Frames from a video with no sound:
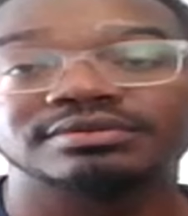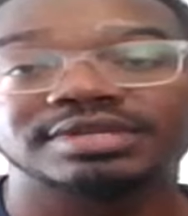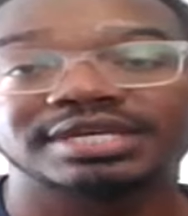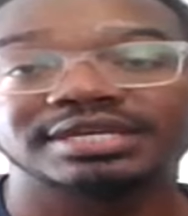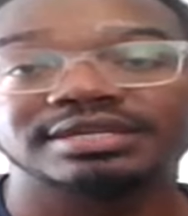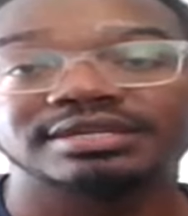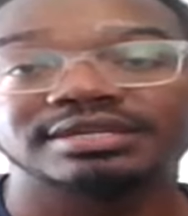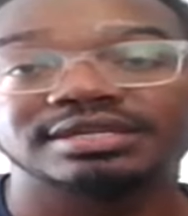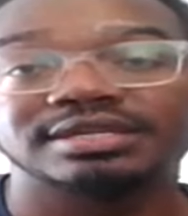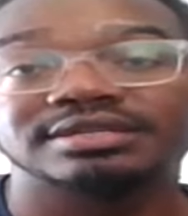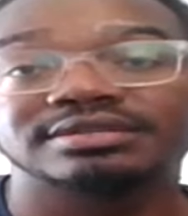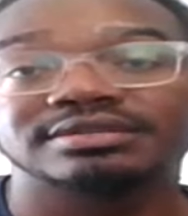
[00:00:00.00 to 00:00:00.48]
than
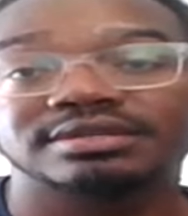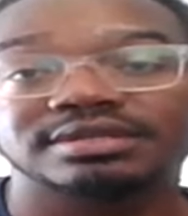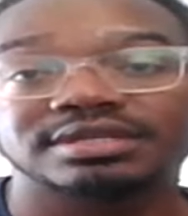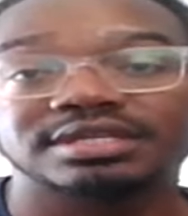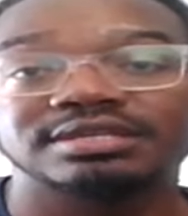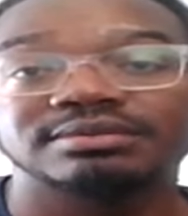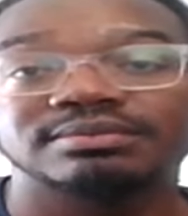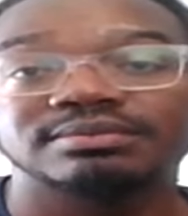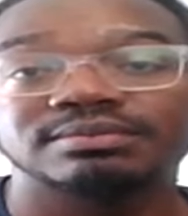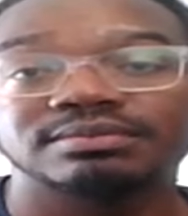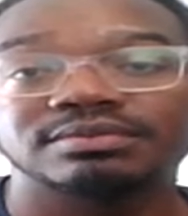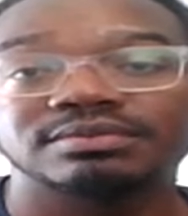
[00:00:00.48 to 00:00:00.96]
it is to
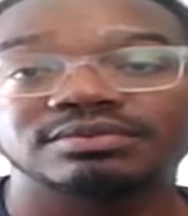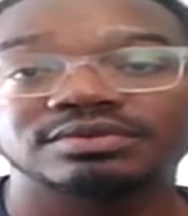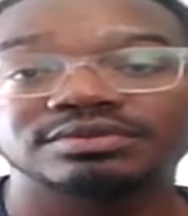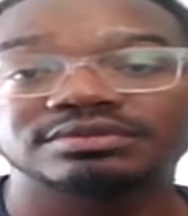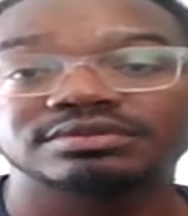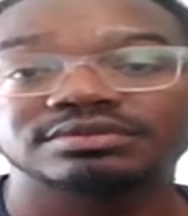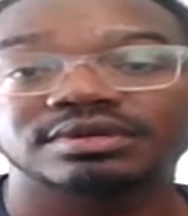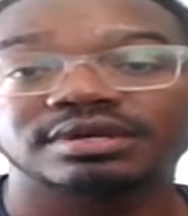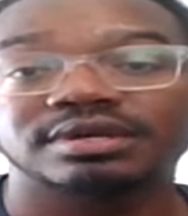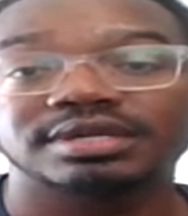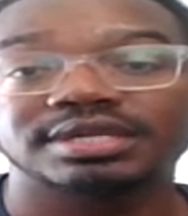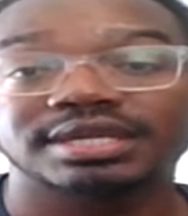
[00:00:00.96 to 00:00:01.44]
keep
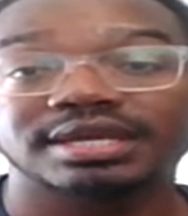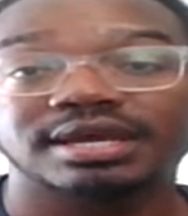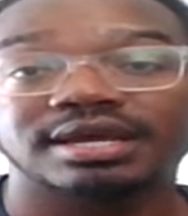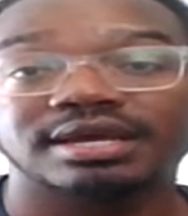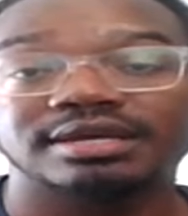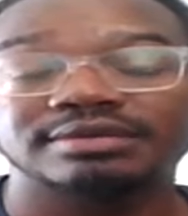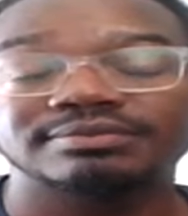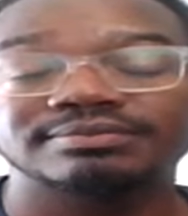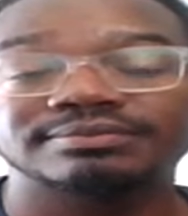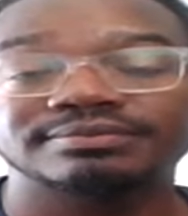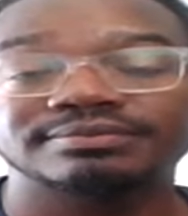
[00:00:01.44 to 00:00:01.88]
what you already got.